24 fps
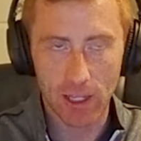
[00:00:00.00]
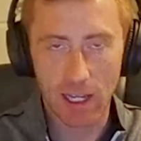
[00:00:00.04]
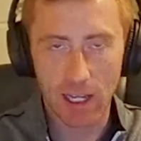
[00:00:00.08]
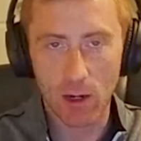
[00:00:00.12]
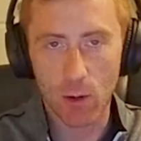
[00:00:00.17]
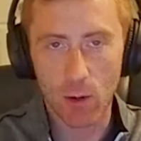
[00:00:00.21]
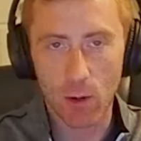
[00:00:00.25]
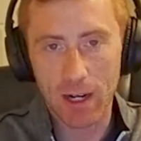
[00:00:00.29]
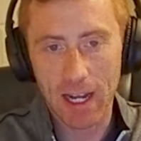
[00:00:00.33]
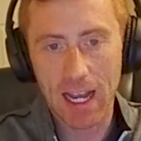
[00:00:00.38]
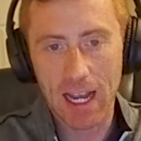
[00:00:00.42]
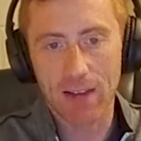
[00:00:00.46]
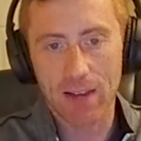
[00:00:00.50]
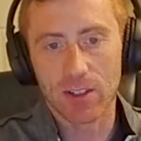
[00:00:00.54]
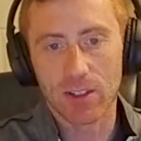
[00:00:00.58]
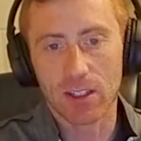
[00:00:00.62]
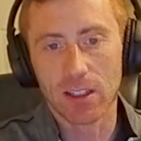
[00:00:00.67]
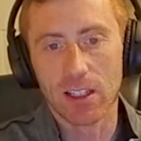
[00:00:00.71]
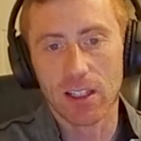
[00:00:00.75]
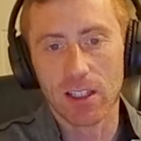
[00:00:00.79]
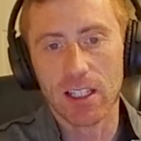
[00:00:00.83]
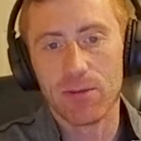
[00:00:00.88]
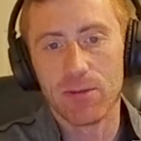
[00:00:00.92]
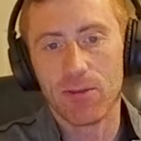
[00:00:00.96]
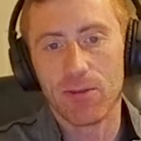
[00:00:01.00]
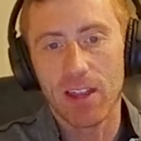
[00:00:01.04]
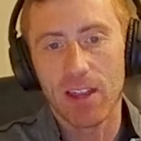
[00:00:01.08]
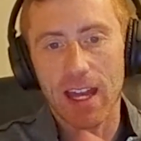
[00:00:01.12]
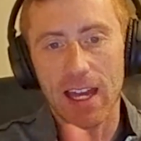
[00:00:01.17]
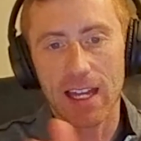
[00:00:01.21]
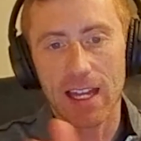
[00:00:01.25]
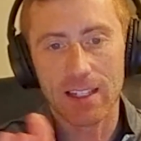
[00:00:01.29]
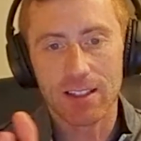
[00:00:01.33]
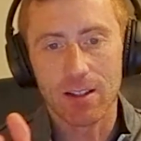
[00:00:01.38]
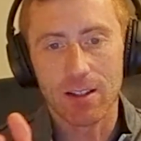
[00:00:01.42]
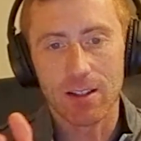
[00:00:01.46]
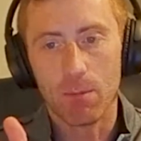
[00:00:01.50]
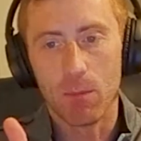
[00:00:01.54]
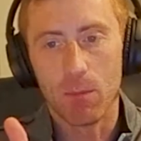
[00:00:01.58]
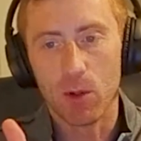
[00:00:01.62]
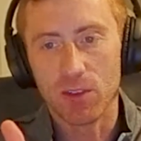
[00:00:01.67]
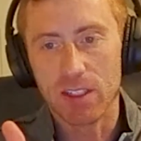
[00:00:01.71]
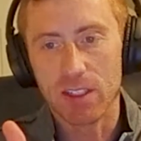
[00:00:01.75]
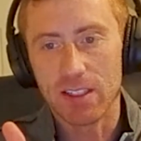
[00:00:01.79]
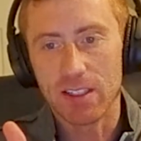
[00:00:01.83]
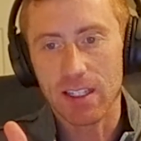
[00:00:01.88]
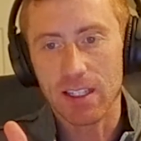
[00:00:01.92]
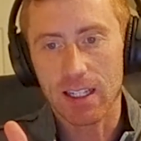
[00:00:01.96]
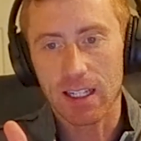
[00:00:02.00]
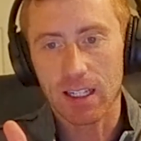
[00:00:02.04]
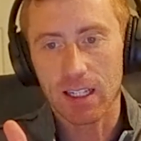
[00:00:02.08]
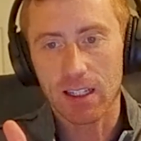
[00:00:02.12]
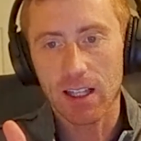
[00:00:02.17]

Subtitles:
I don't want to have to lift that to multi-tenant